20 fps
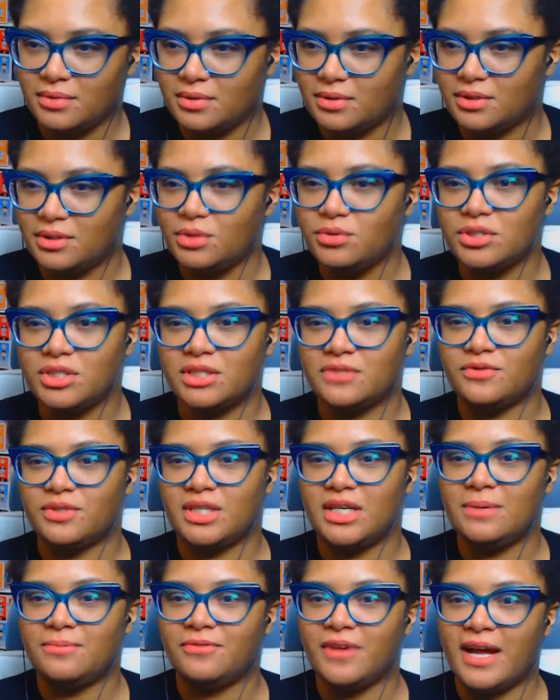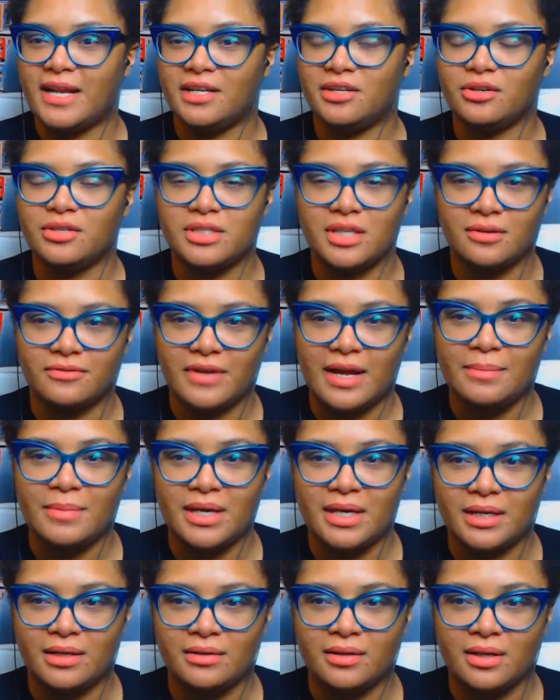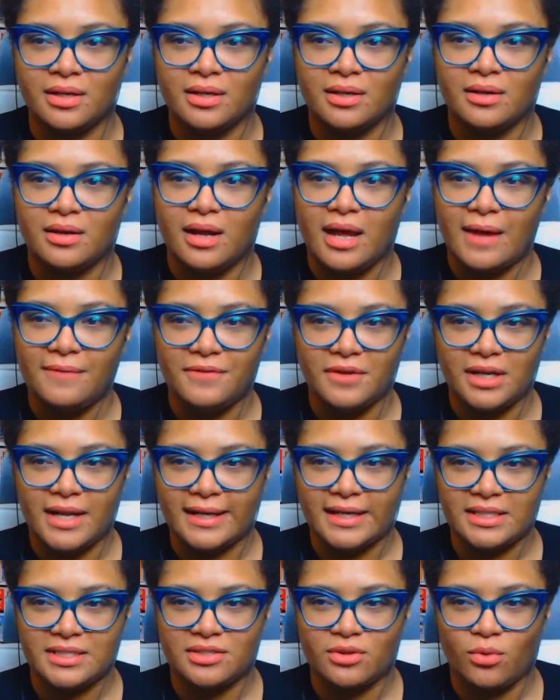You just keep finding yourself. I mean, I feel like this is a